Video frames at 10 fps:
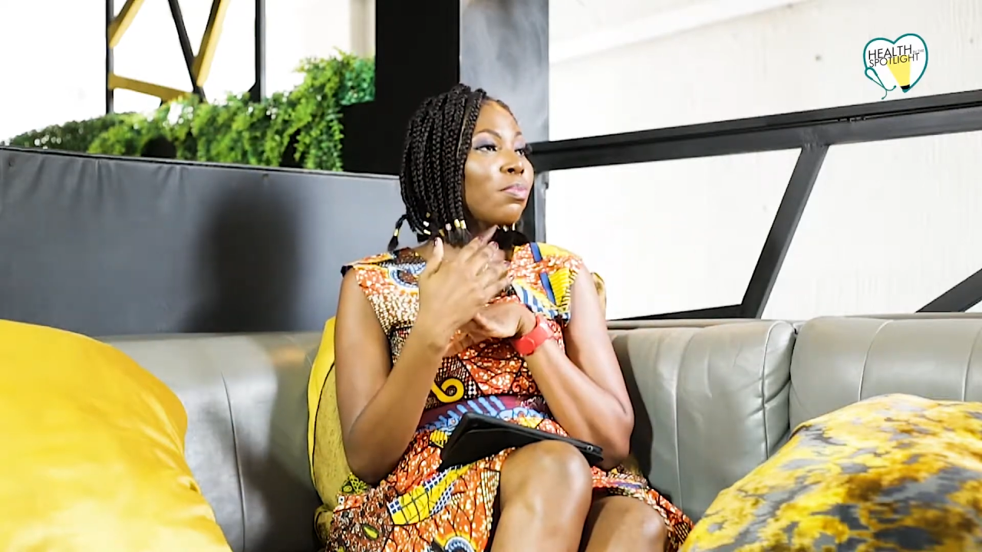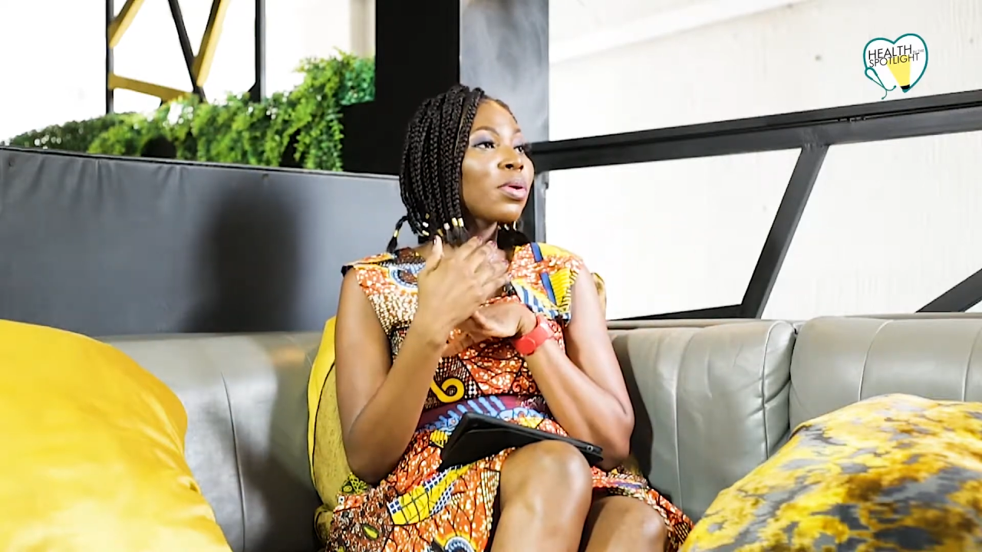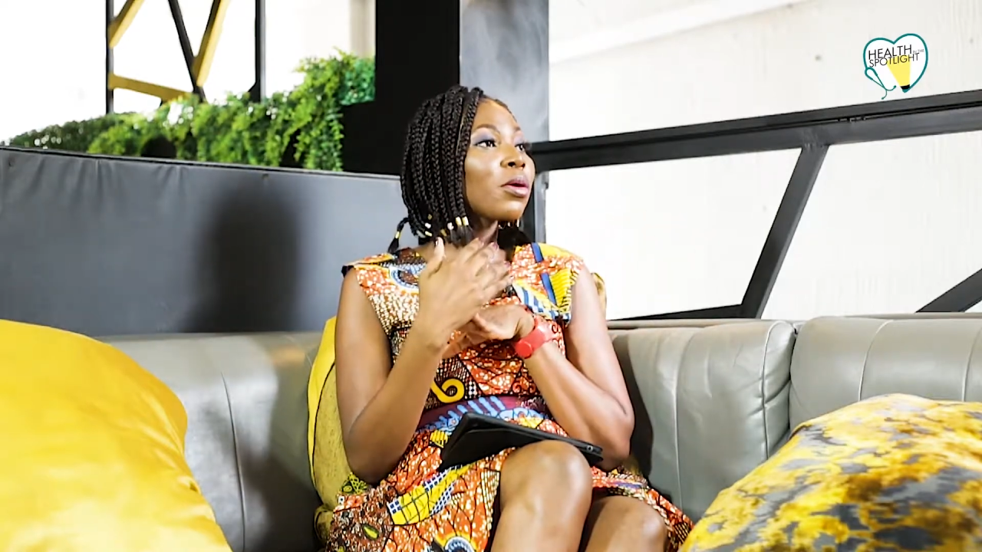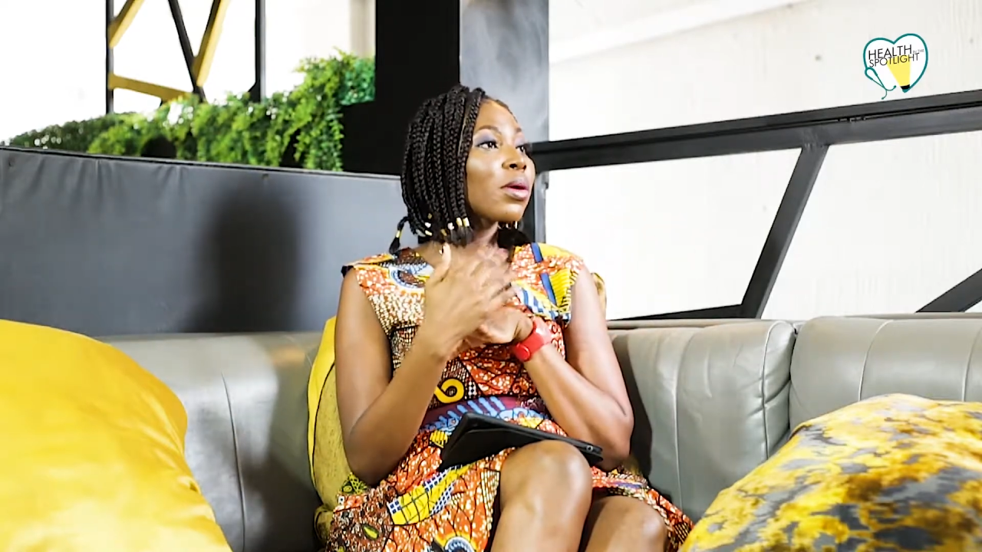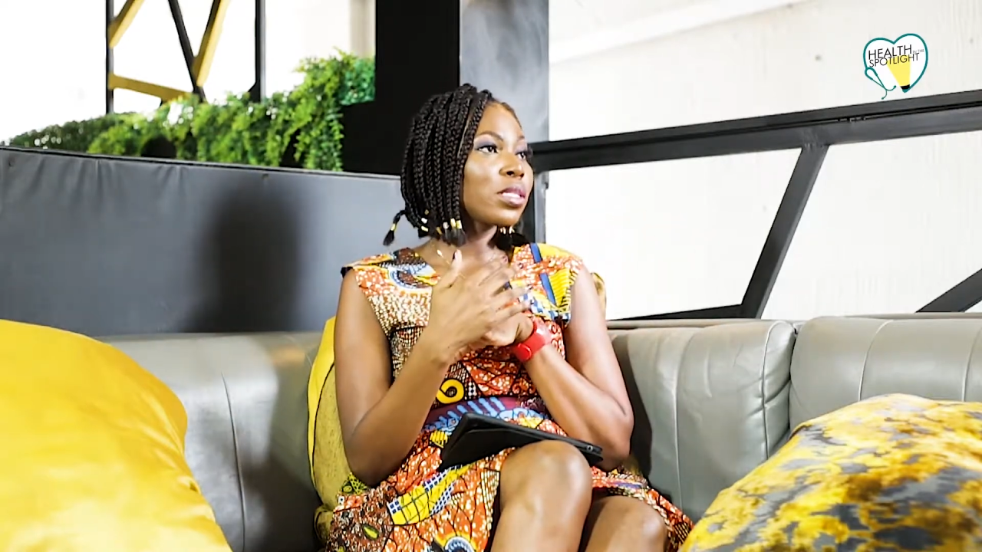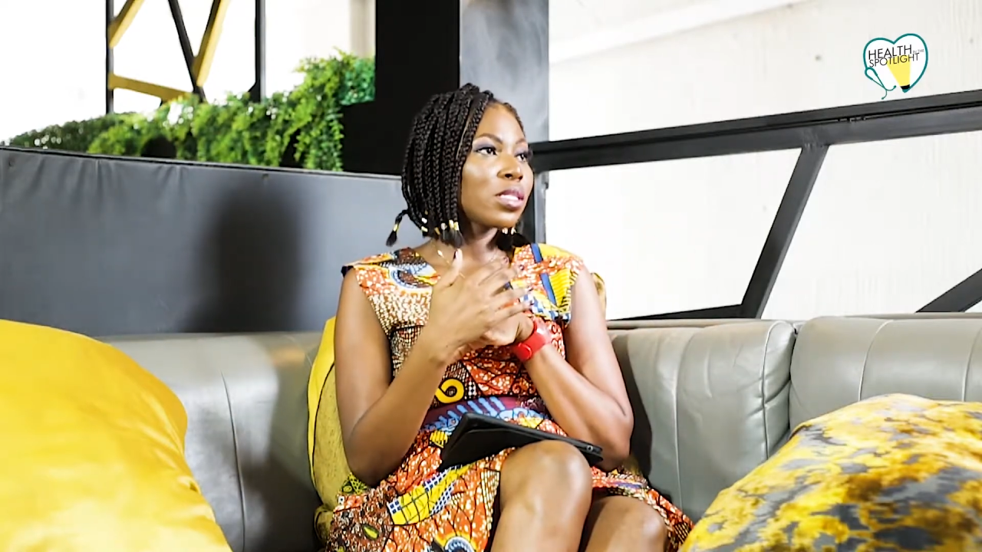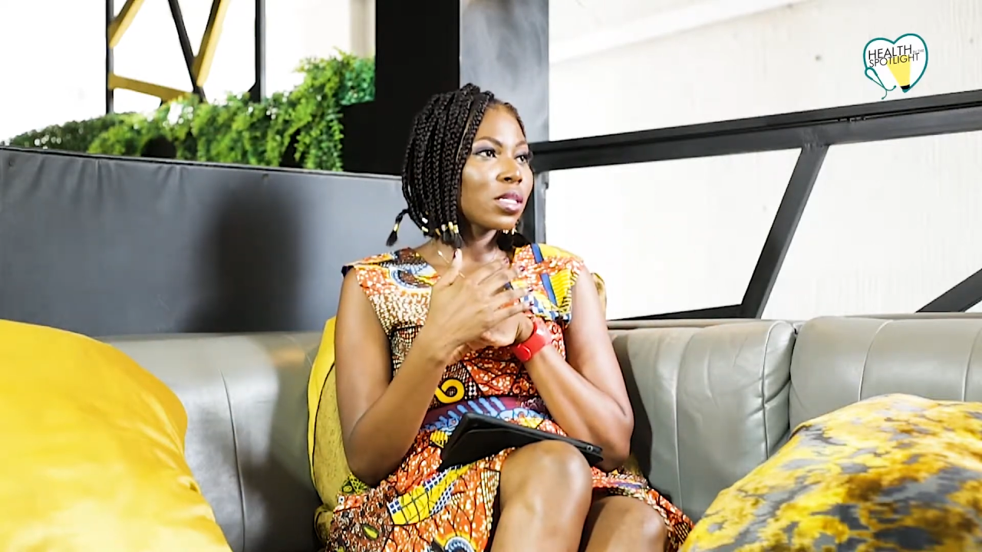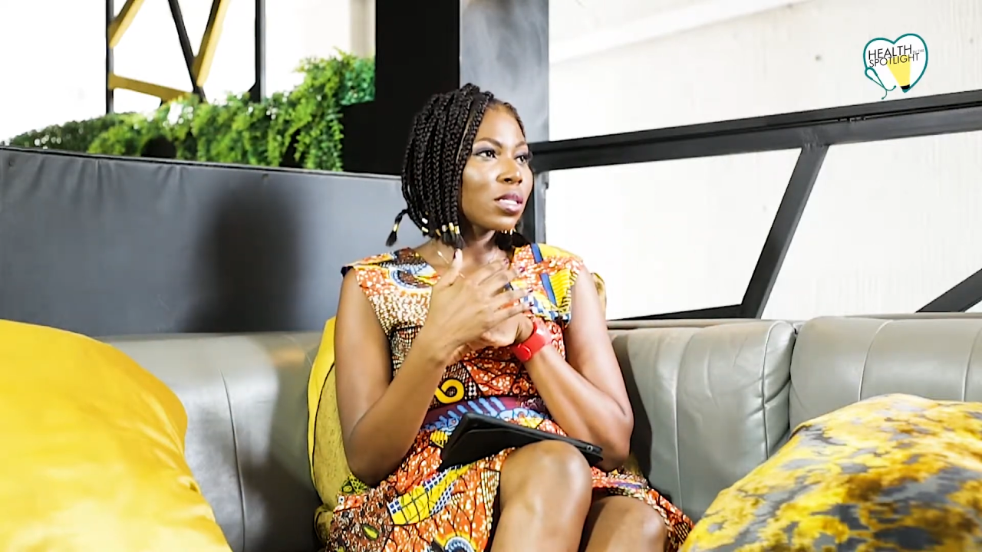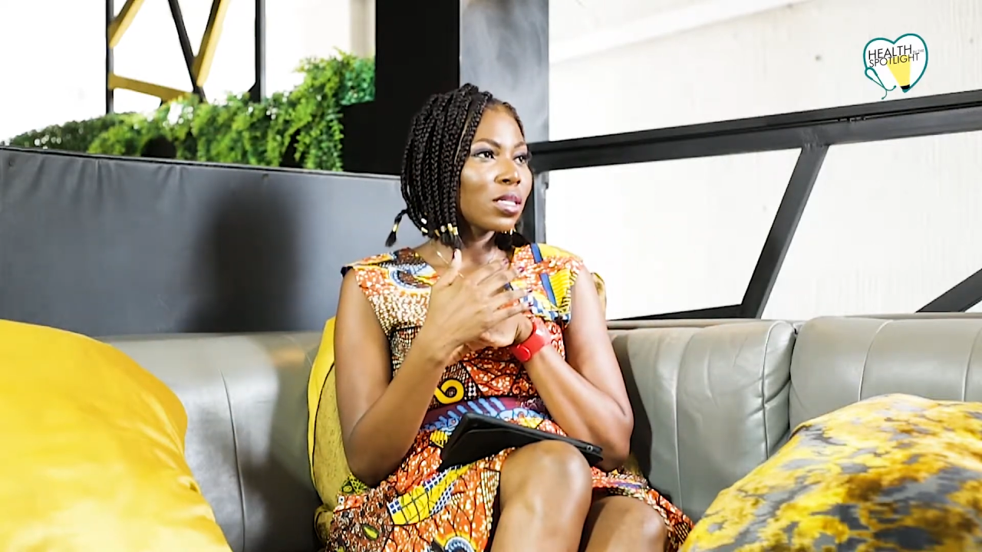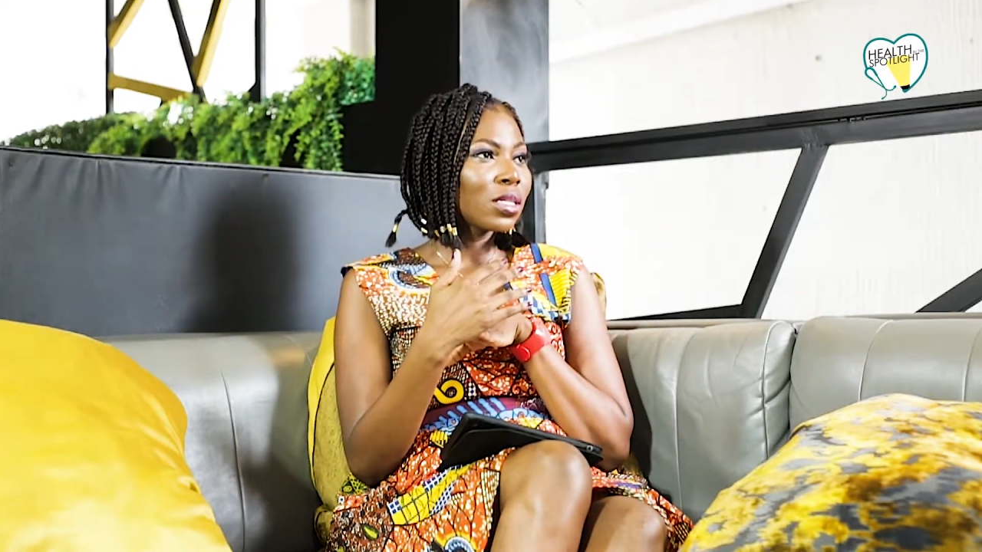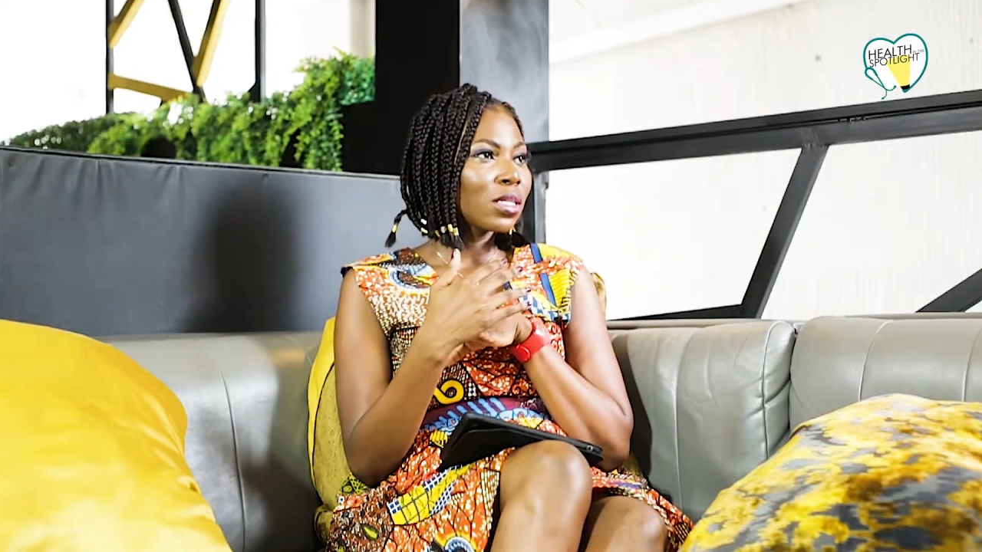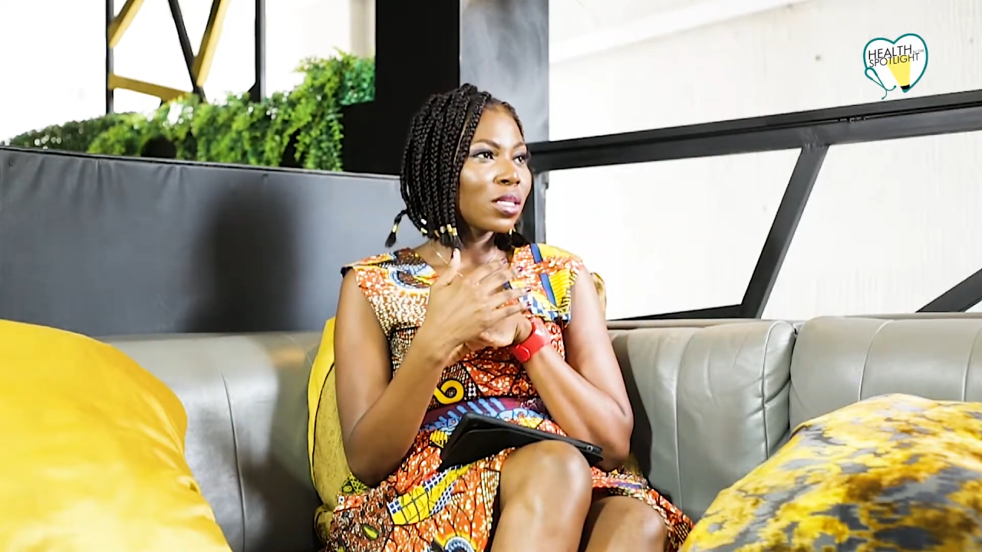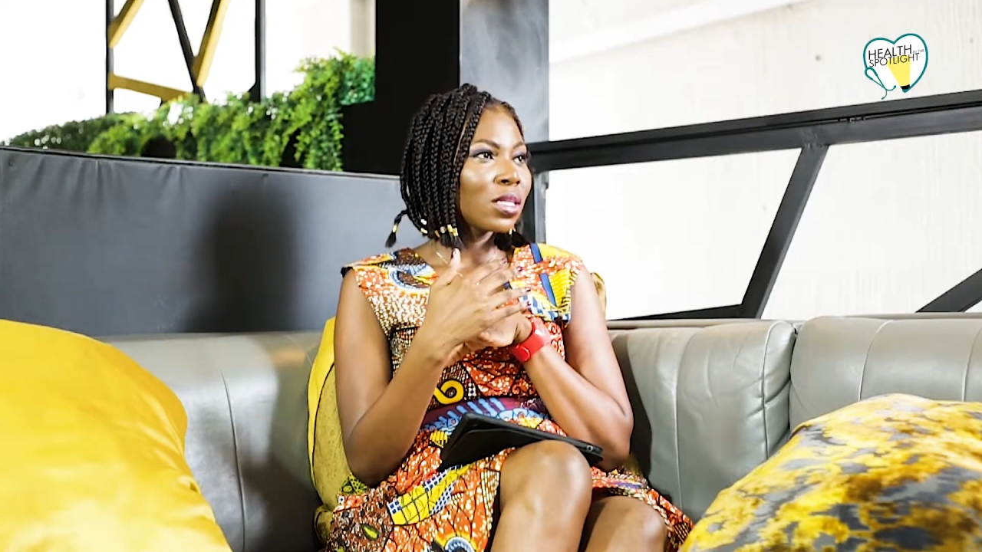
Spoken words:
parenting.